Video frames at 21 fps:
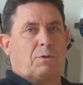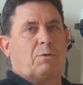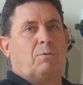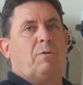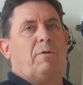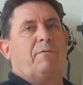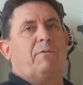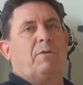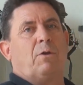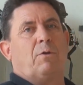
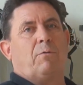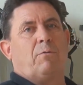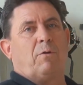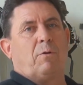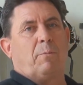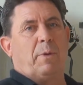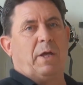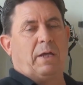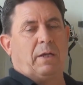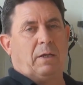So even though they
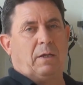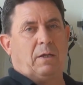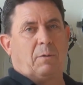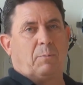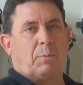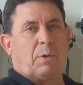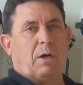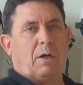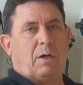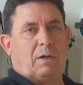were making a
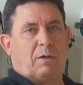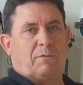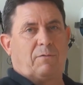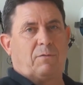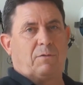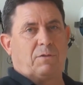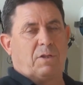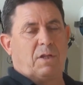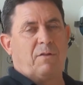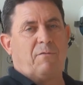product
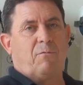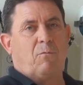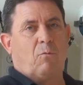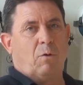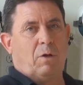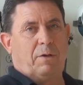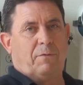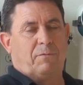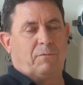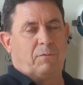for, say,
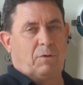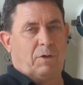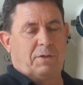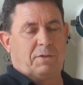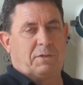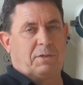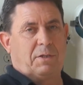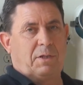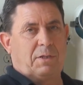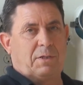Voigt, for
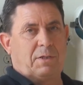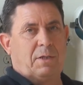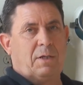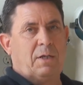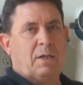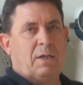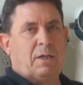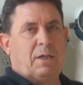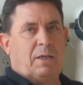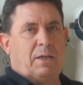
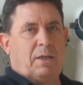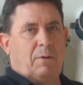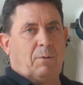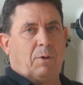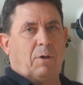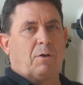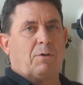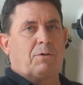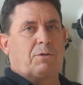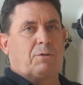instance, they
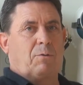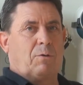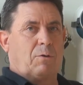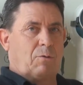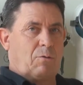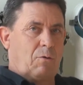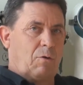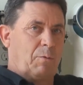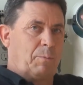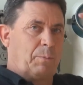would also
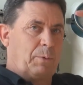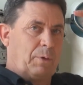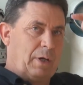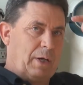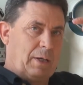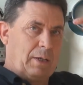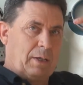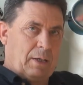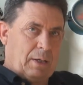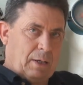
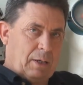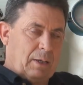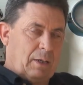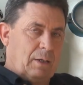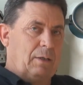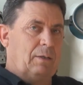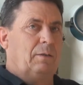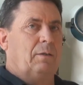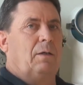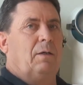incorporate
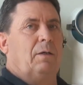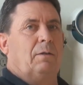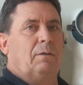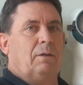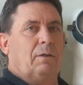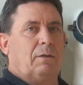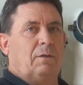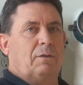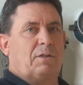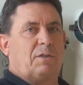a
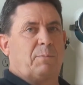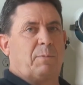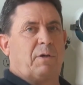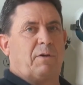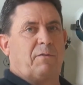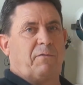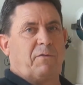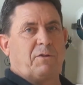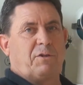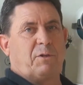little
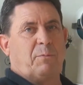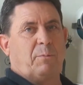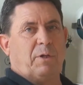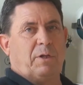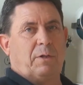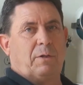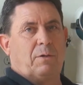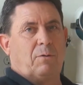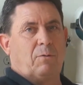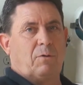
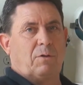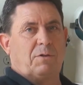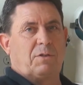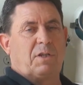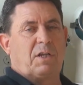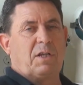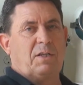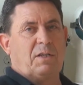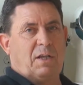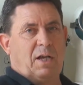spearfisherman or
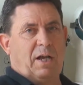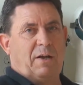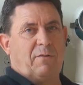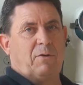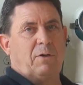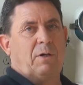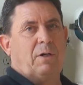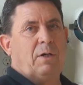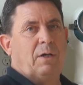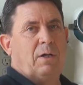skin
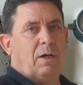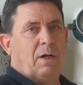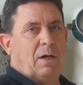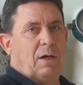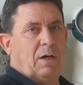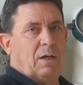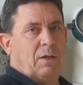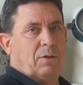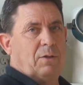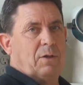diver
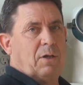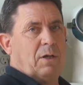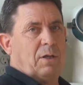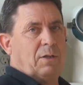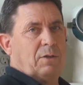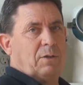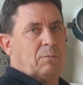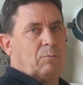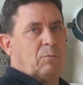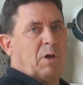
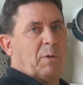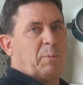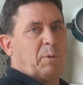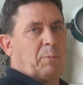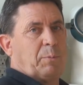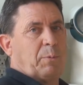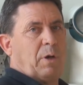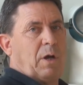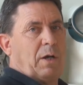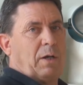on the rubber
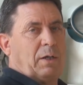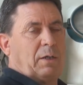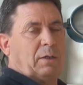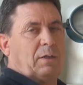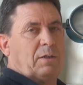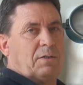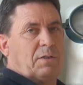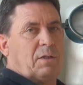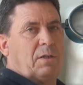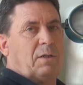
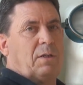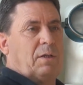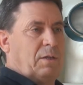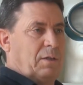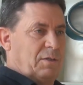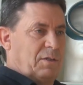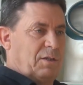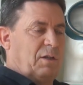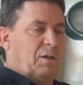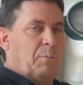product
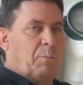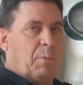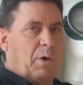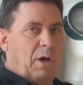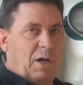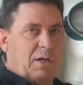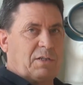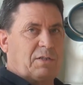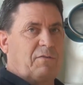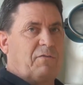as an
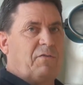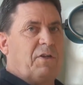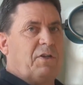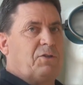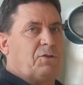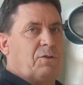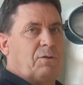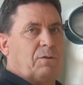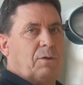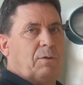embossed
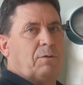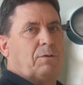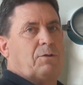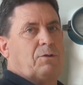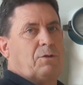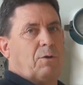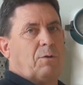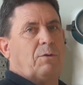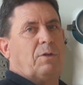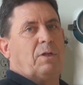feature that
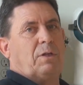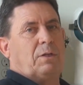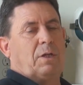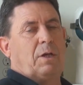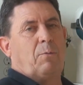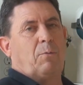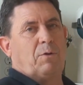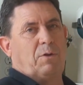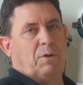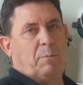showed that
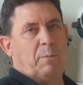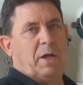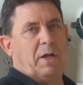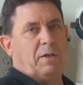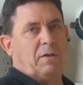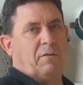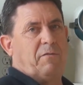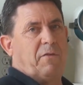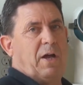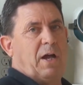they were the
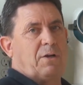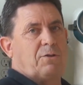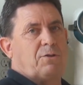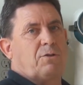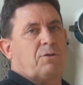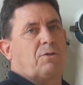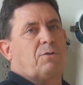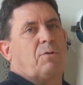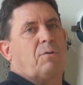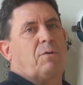
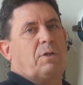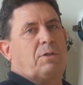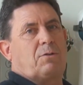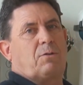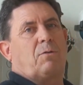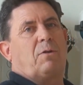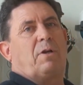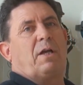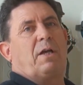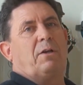manufacturer. So they
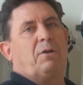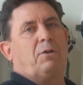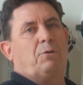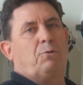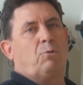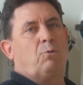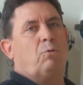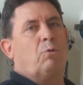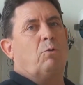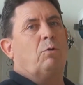sort of had
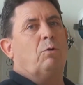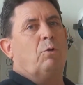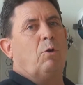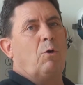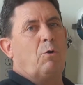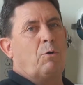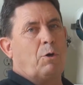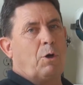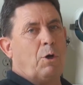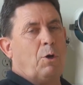a dual
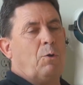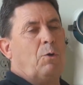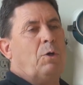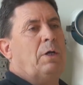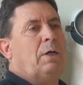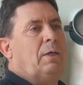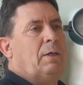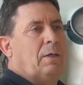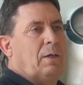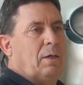logo
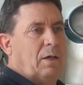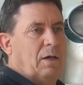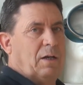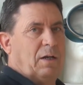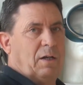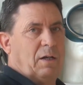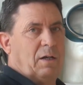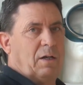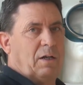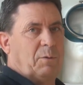
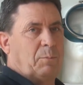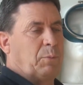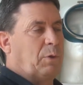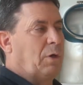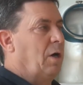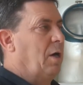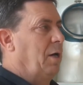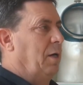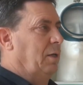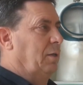on a
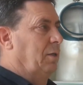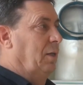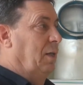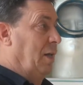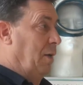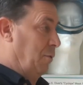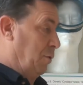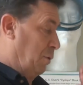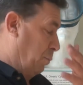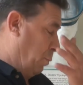product,
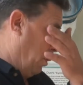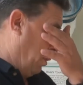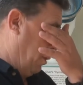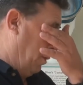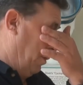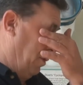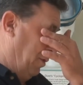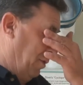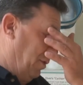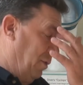and that was
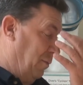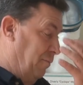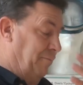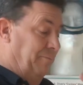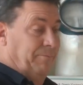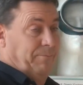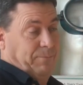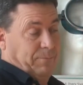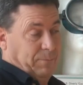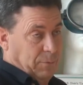part of
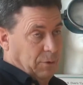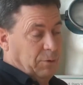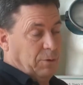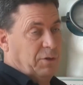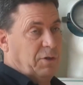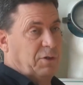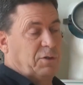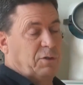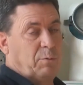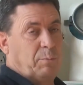
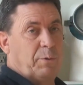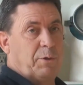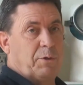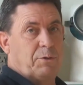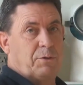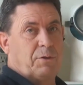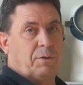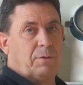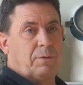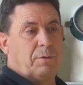their
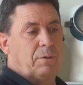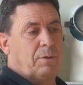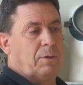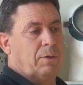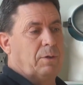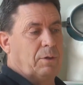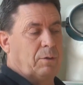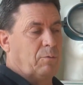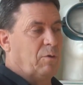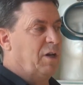distribution
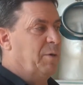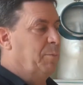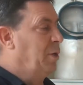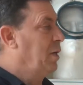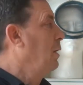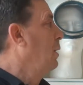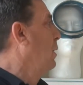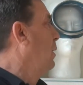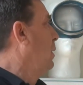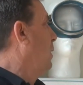agreement.